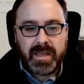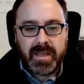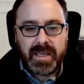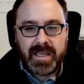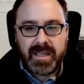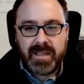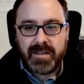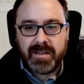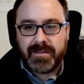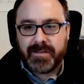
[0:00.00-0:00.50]

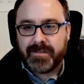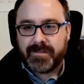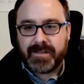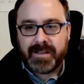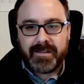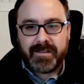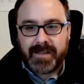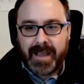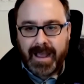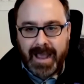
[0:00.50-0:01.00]

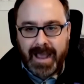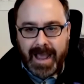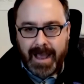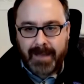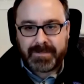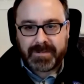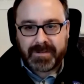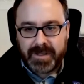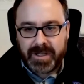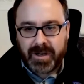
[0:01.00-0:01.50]
is
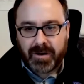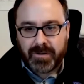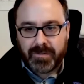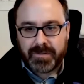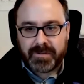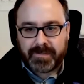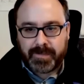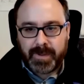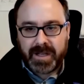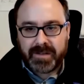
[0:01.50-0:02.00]
absolutely our
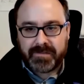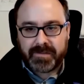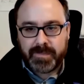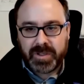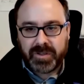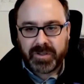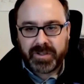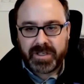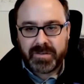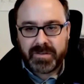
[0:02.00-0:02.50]

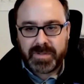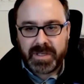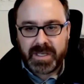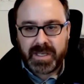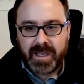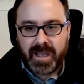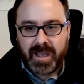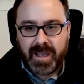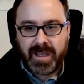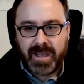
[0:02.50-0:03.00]
responsibility to
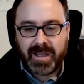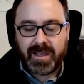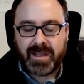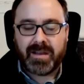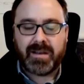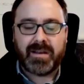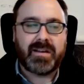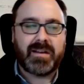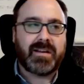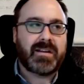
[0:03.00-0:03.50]
be
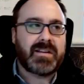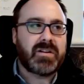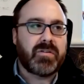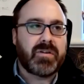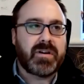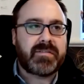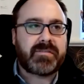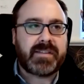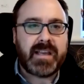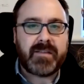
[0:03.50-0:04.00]

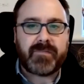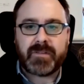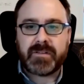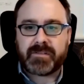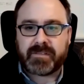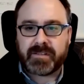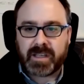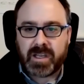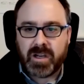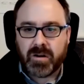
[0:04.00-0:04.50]
a safe and
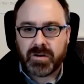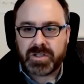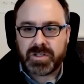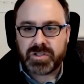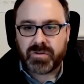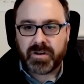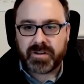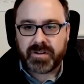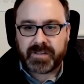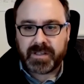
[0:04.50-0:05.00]
secure and
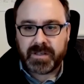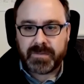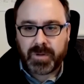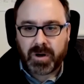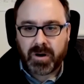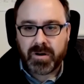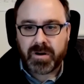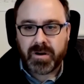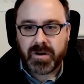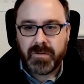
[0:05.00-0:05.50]
trusted
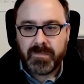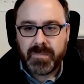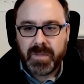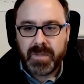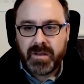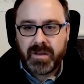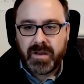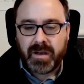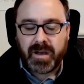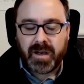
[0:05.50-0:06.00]
partner.
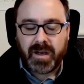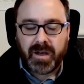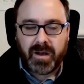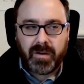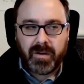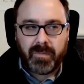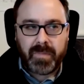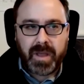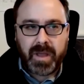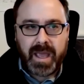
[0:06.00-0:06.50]

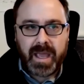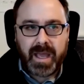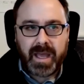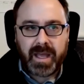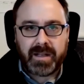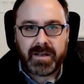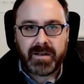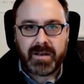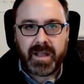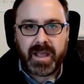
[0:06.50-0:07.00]

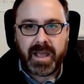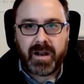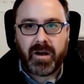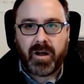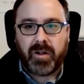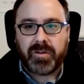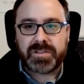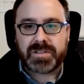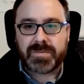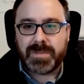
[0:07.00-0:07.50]
And
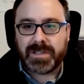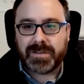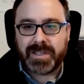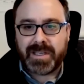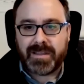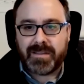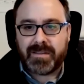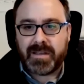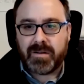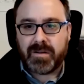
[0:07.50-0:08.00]

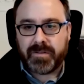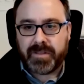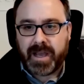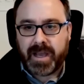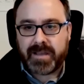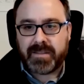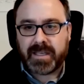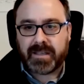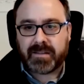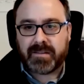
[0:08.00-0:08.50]
ultimately,
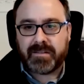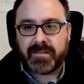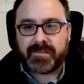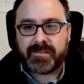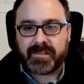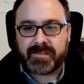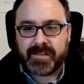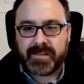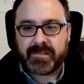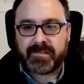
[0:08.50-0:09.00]
I think the
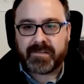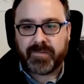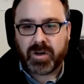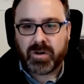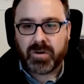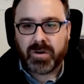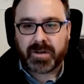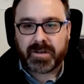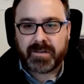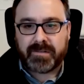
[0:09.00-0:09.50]
success of
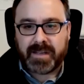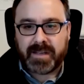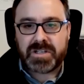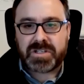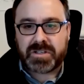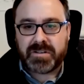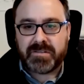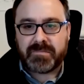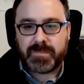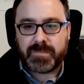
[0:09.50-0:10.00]
our
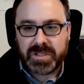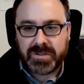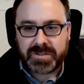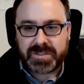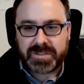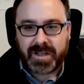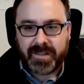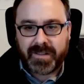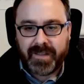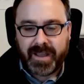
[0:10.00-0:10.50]
organization is
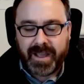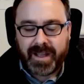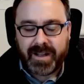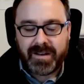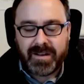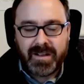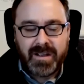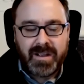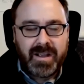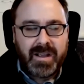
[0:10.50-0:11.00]
built on
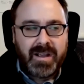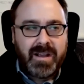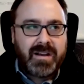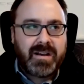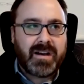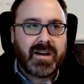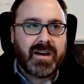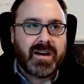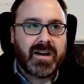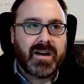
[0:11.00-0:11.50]

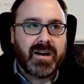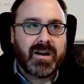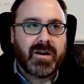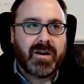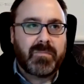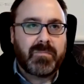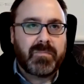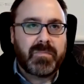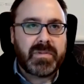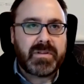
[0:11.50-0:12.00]

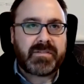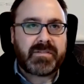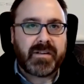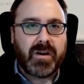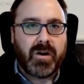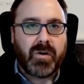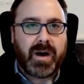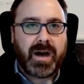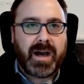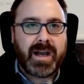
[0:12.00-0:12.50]
that.
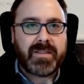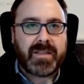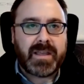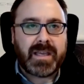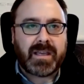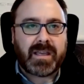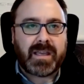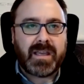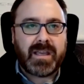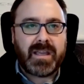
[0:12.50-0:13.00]
So I
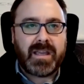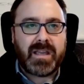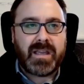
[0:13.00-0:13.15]
think